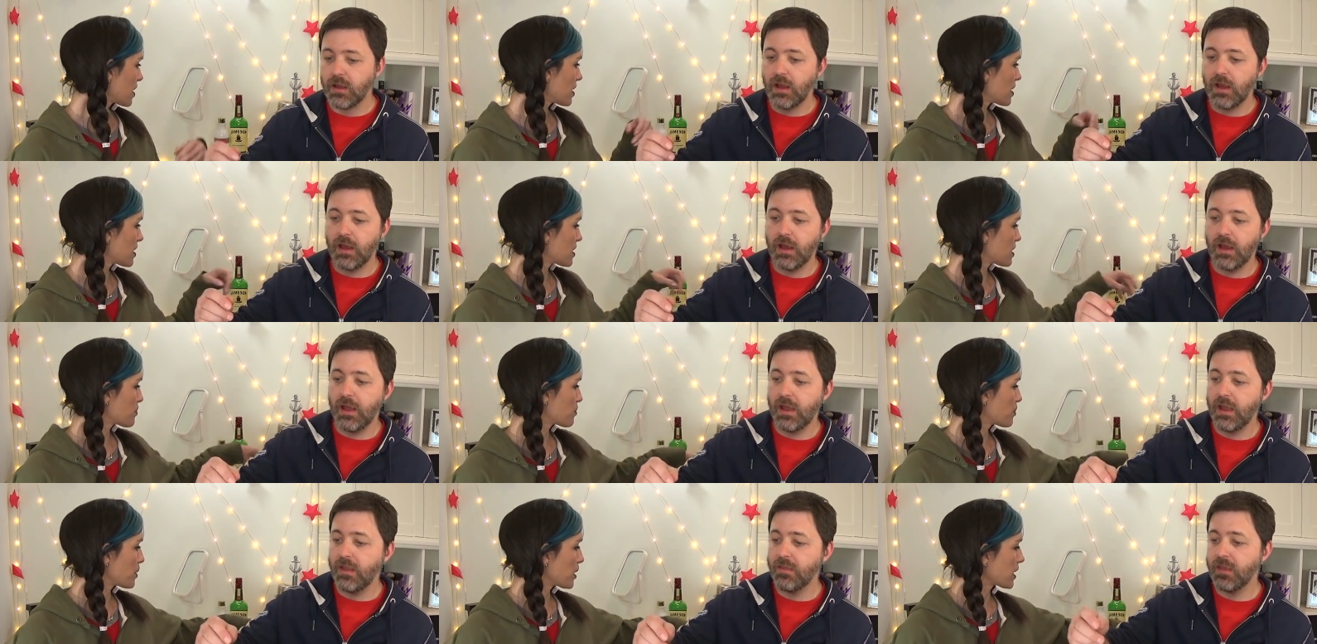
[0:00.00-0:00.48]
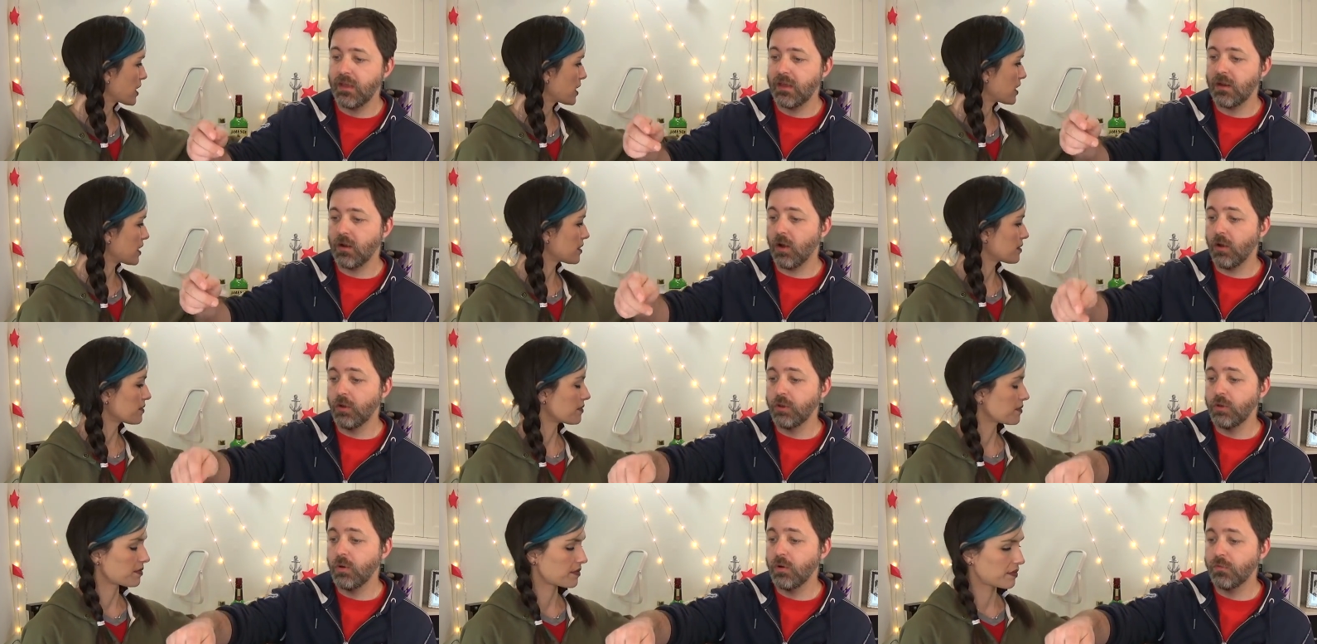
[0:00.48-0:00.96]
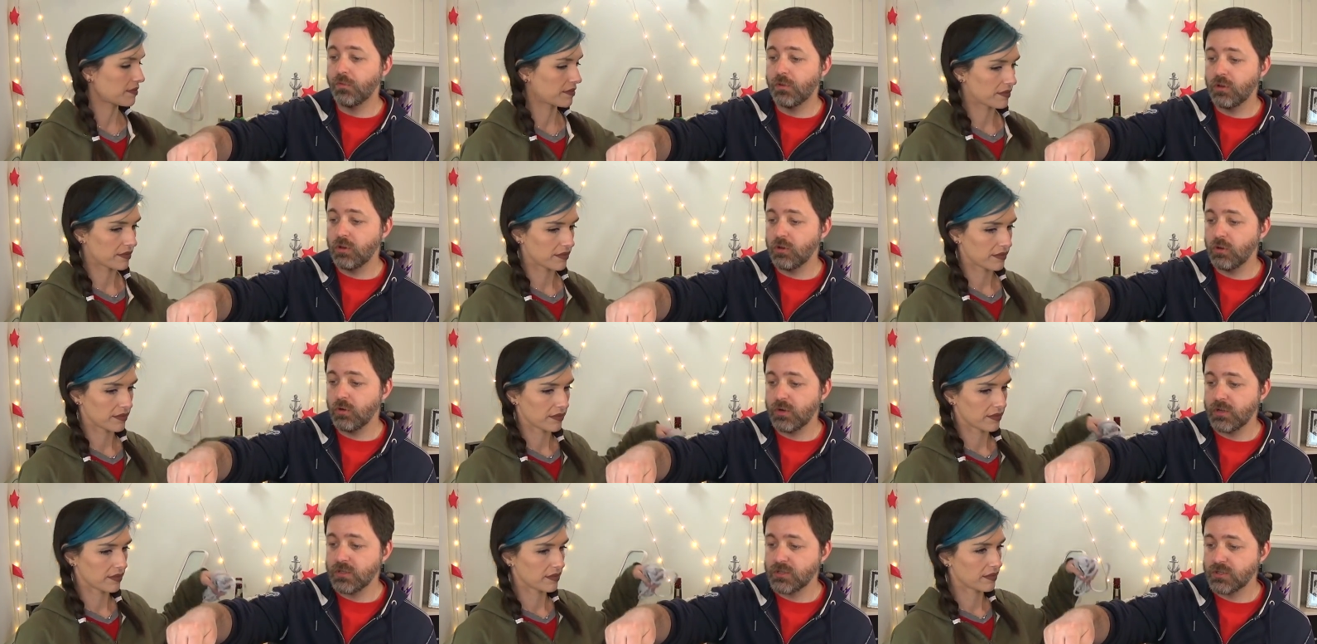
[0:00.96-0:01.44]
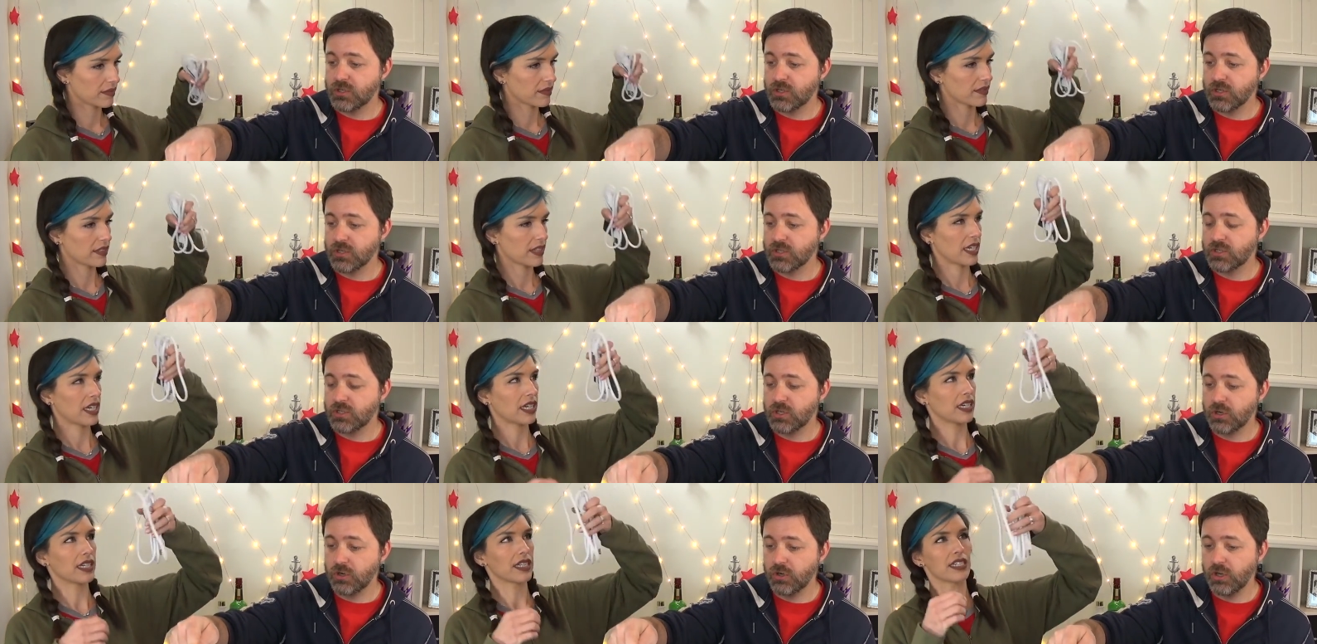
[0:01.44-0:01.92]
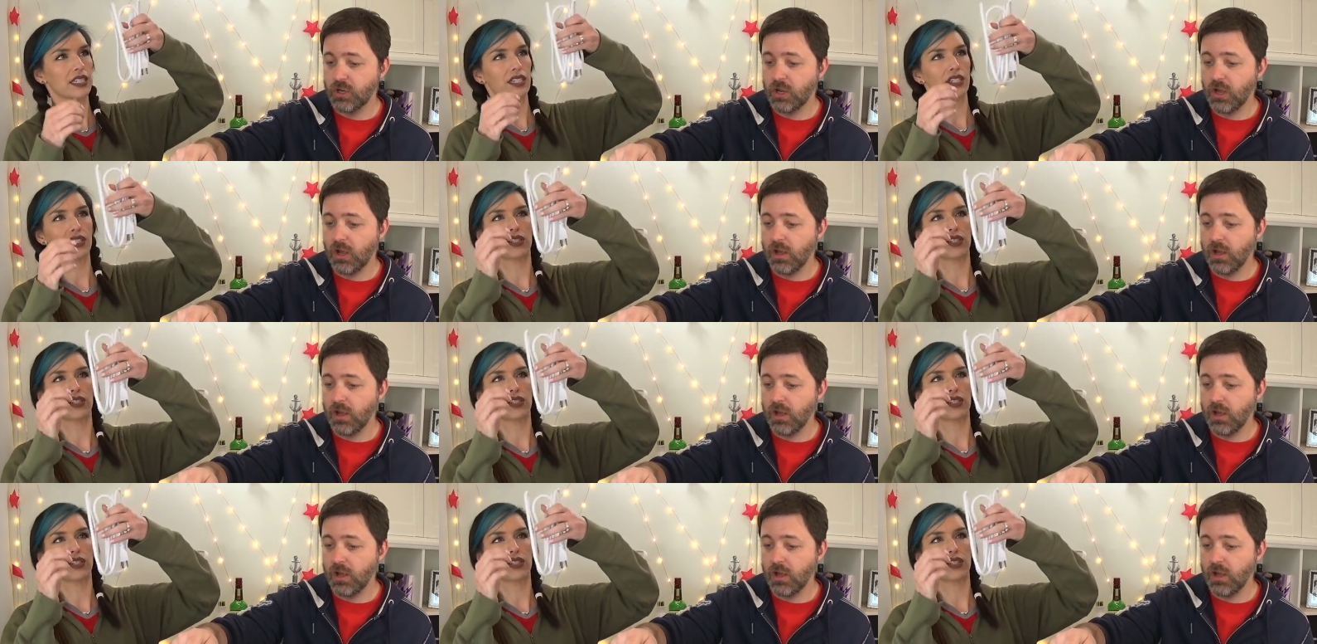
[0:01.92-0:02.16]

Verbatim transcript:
Speaker 1: uh, and then all you have to do is just turn yeah, it